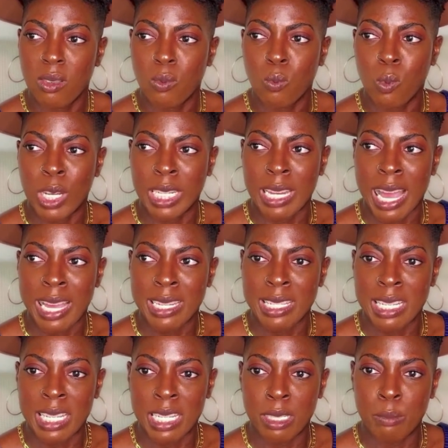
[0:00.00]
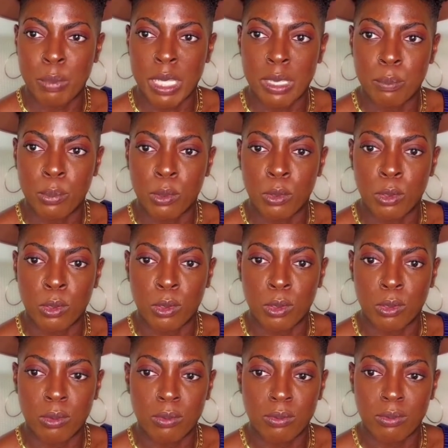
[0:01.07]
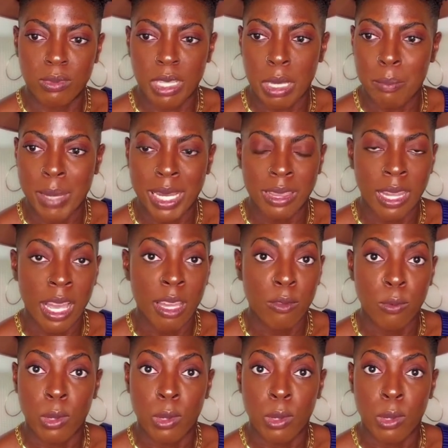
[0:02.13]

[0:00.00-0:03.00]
when I need people in my life,